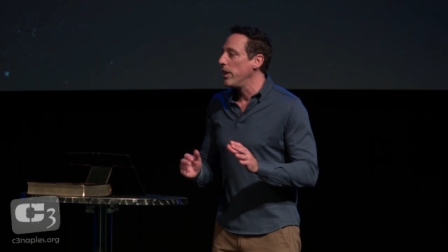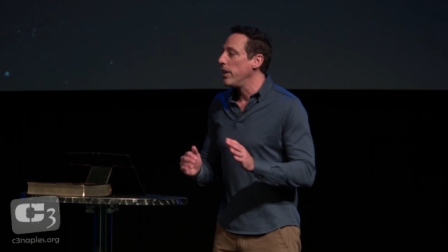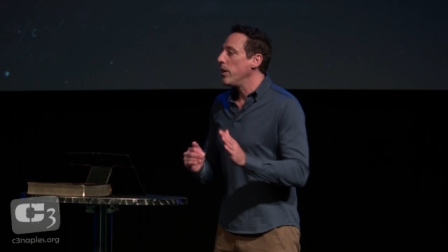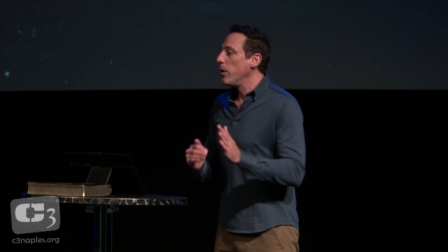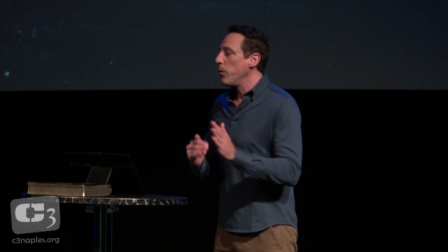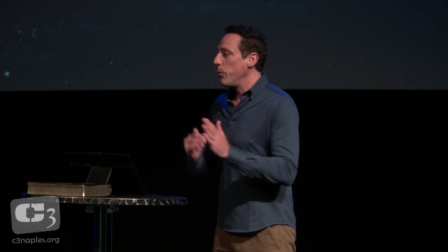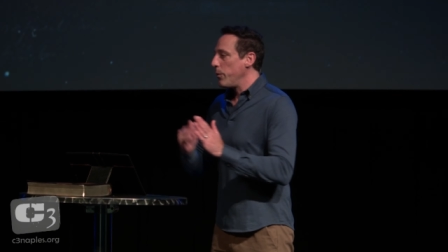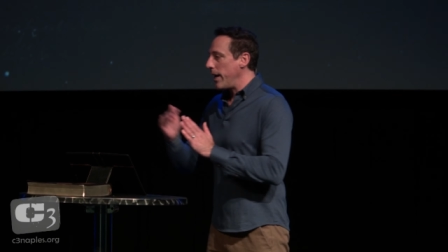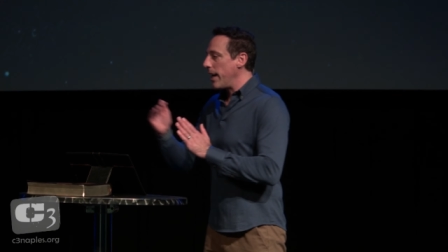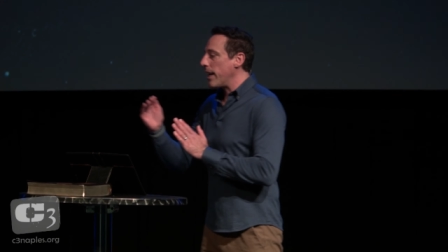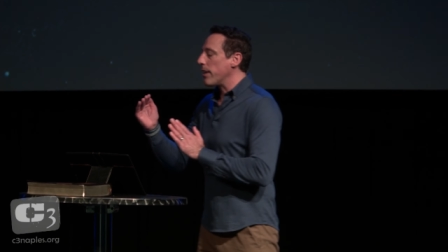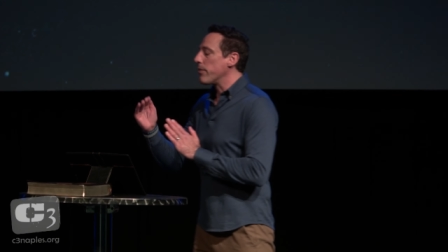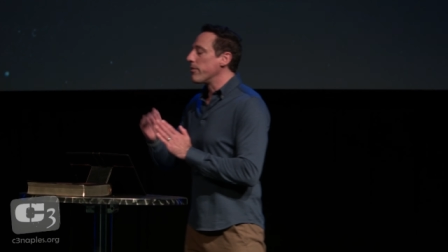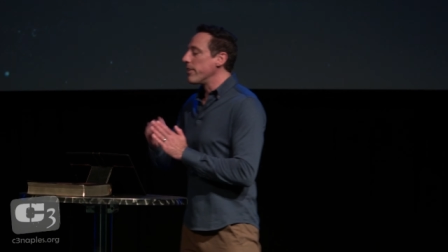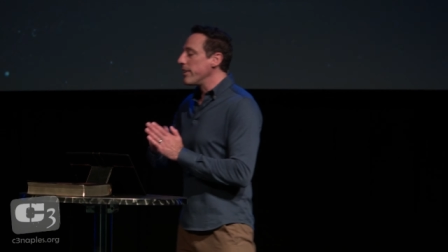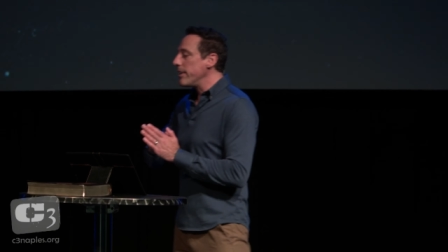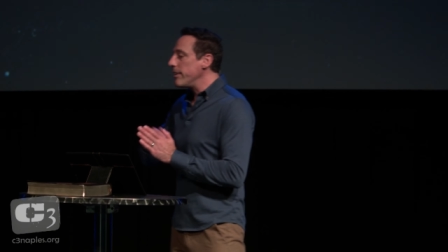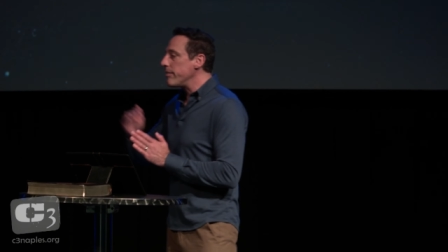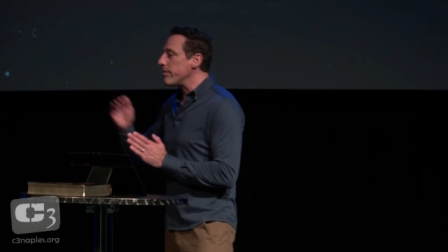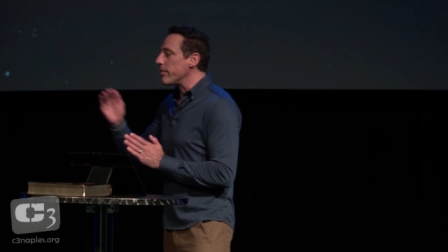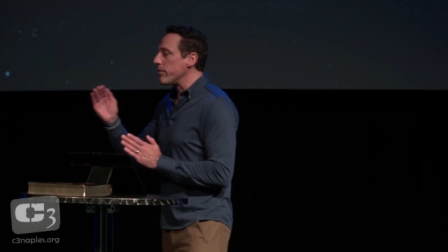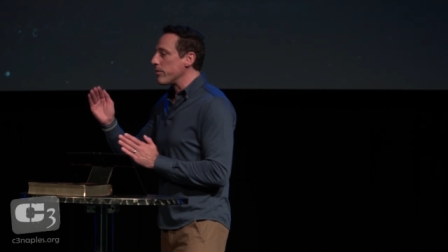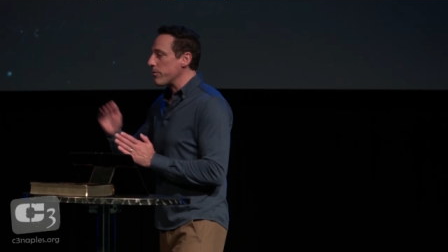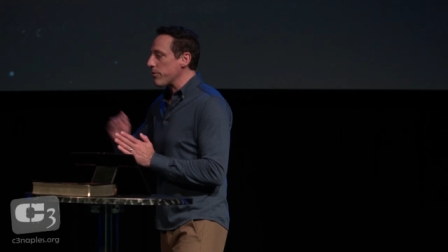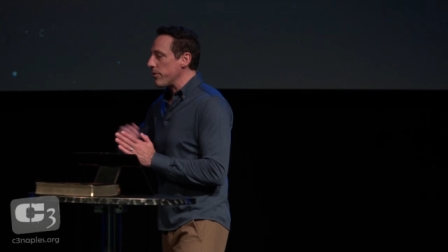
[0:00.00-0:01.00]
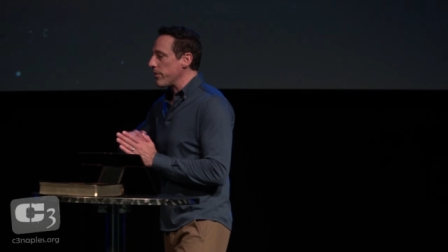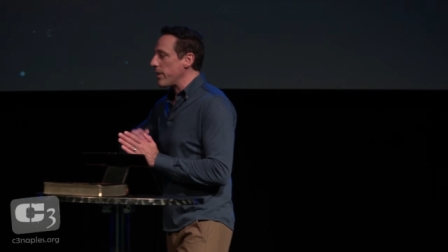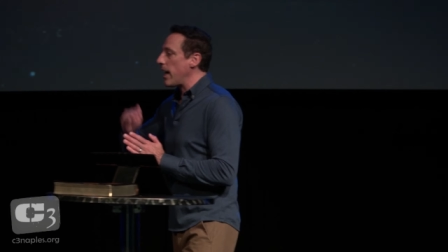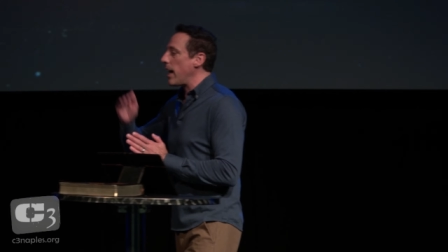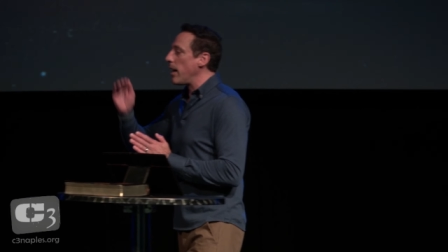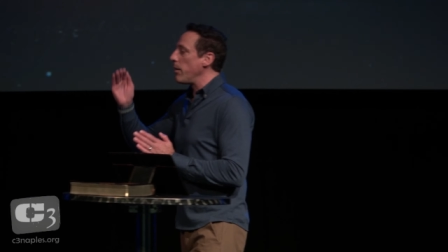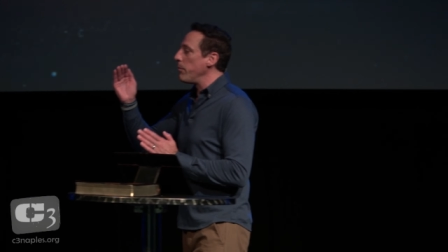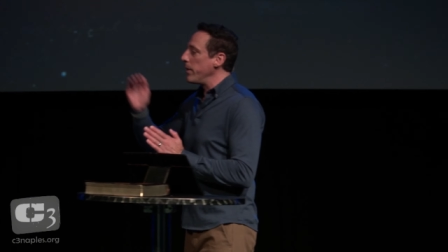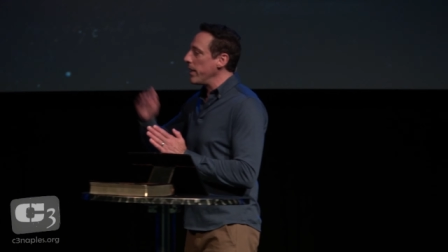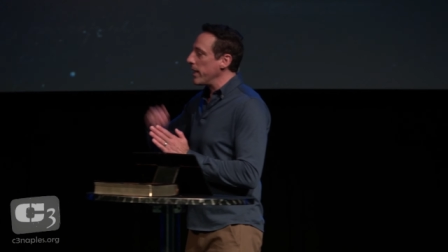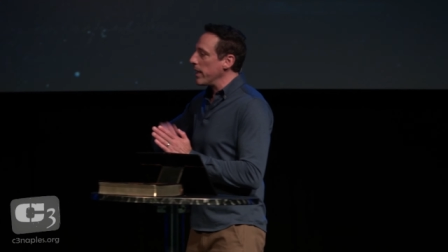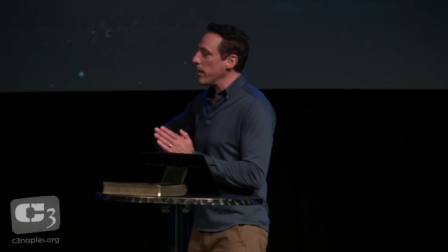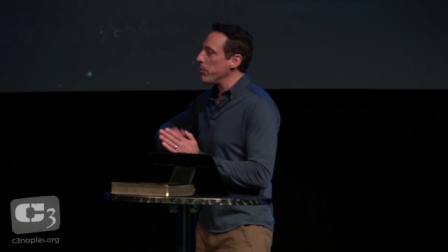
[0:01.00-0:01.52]
we had reasons for not
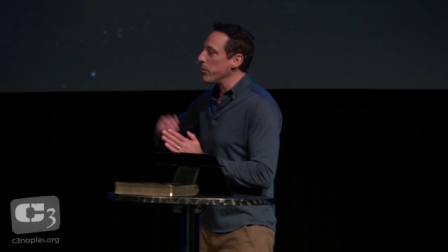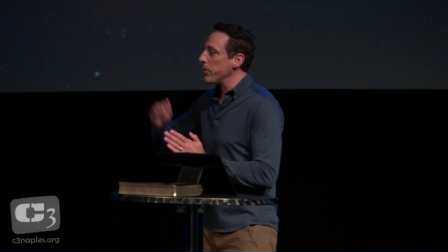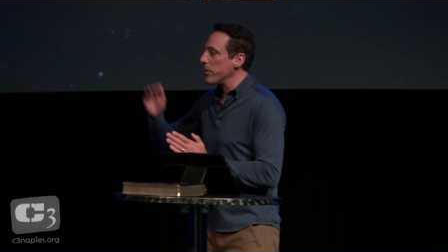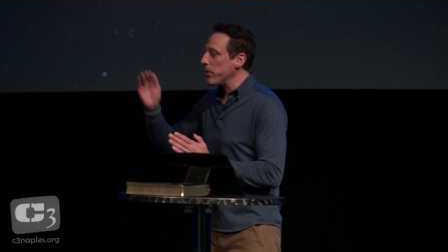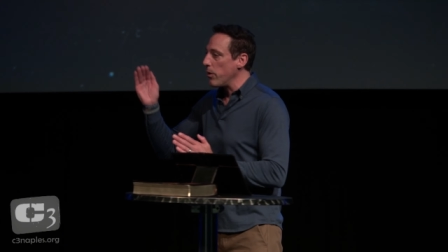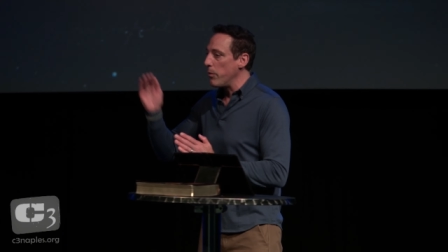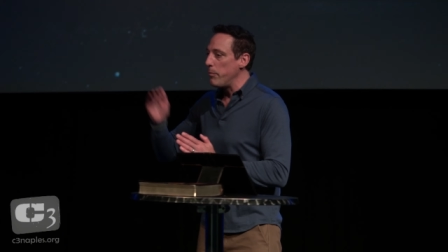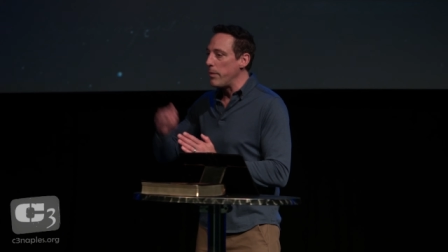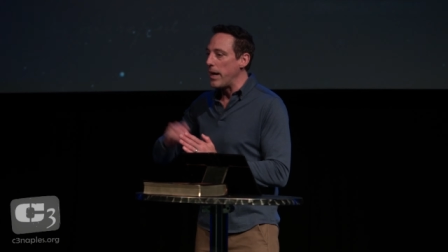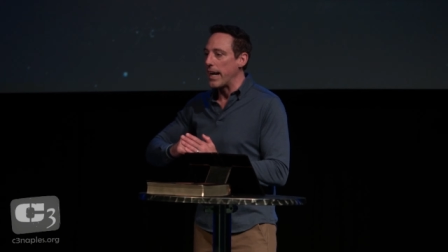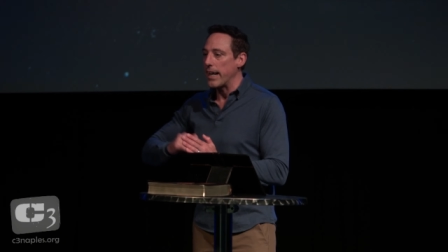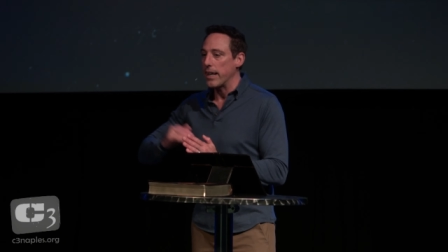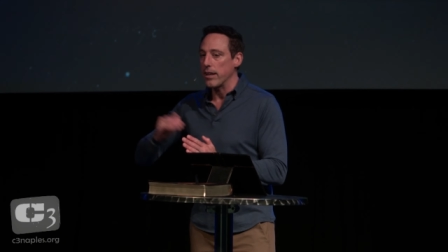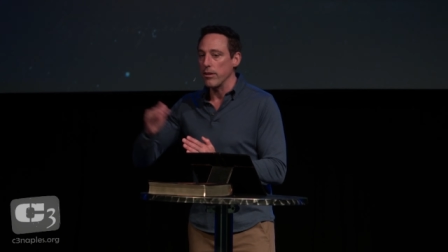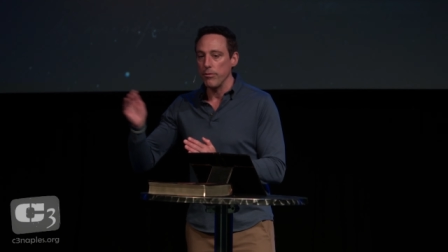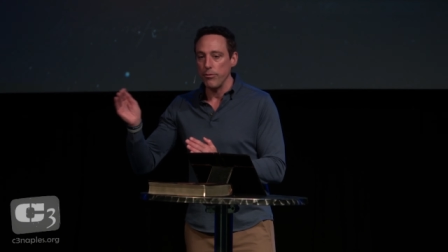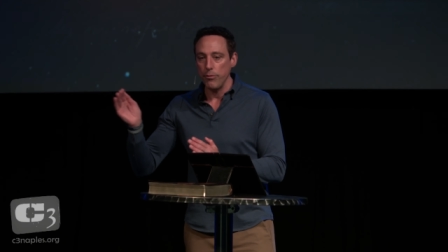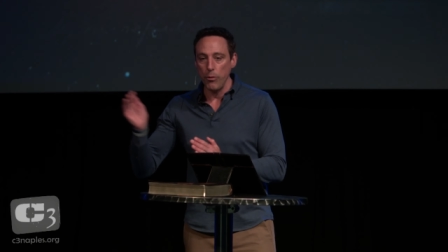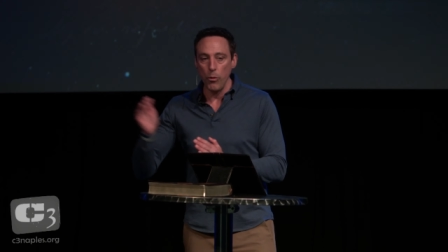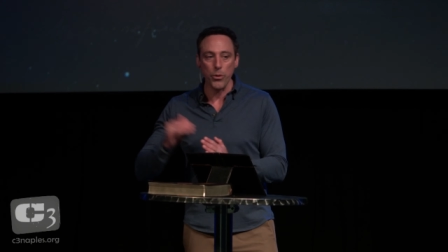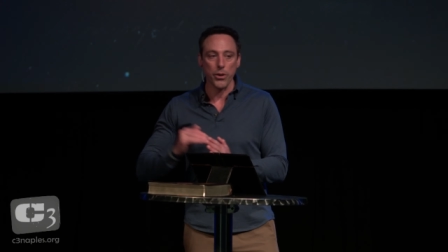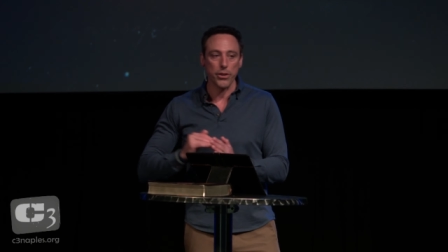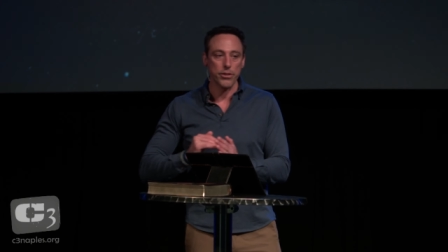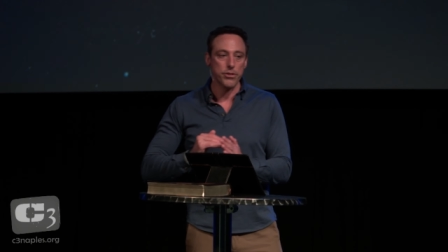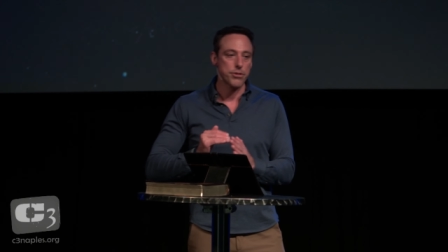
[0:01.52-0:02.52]
being able to go back and forth.